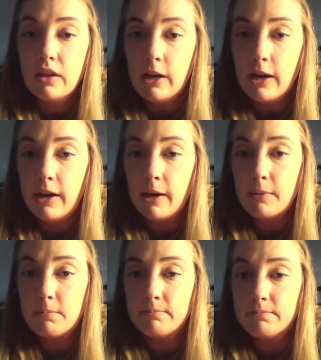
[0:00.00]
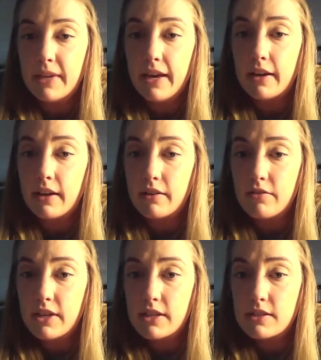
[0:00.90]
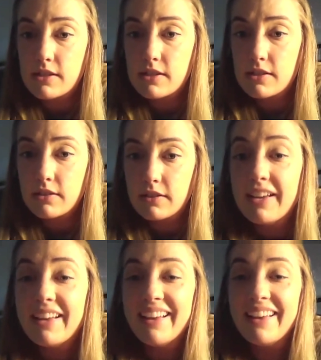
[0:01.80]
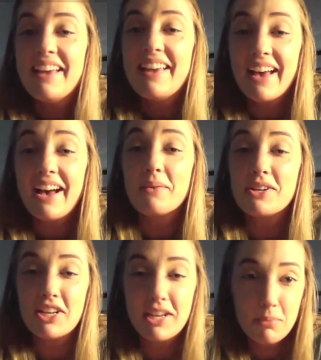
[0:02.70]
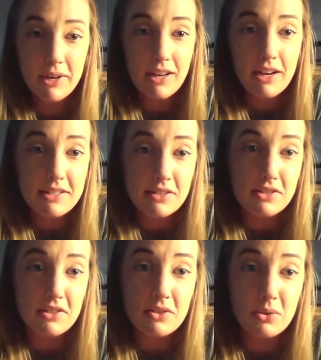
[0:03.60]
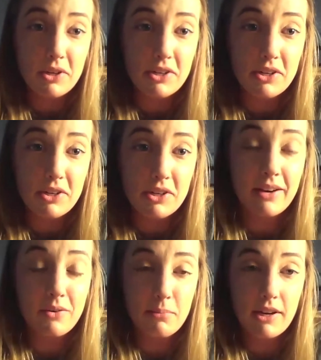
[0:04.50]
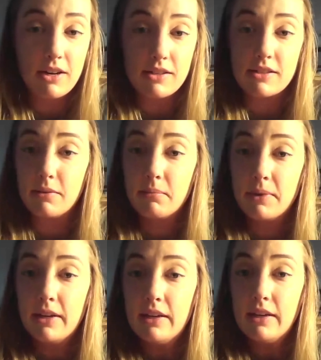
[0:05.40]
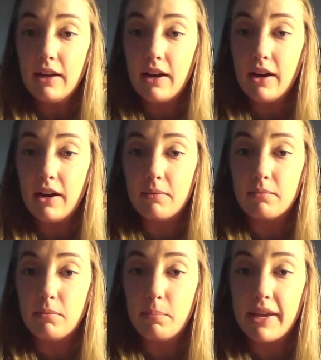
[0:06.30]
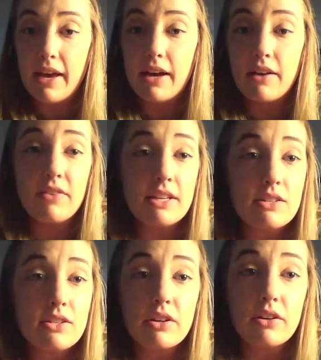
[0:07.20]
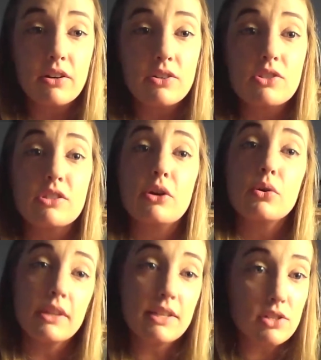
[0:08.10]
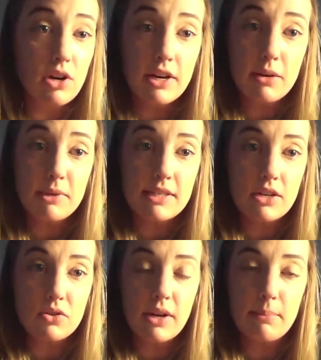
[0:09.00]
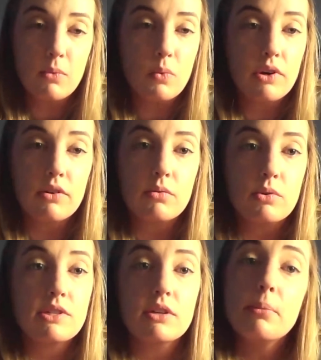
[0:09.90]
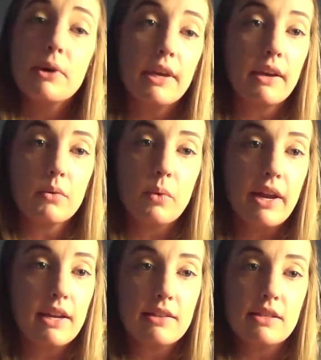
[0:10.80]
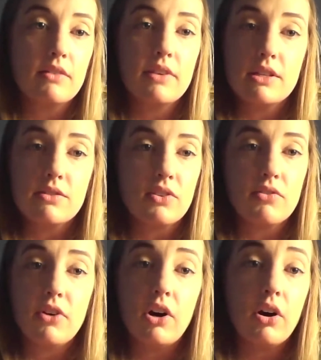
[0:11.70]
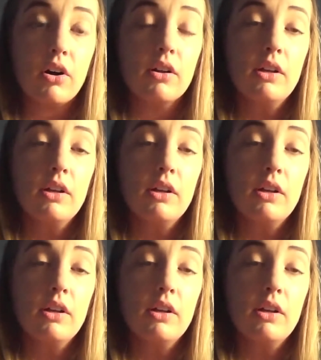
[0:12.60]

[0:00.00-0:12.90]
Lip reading: Yeah, and events. Yeah, I wish I could bring cocktails to the door too. That would be awesome. But yeah, events are slowly starting to be scheduled. I mean, we're still booking weddings and events for the fall,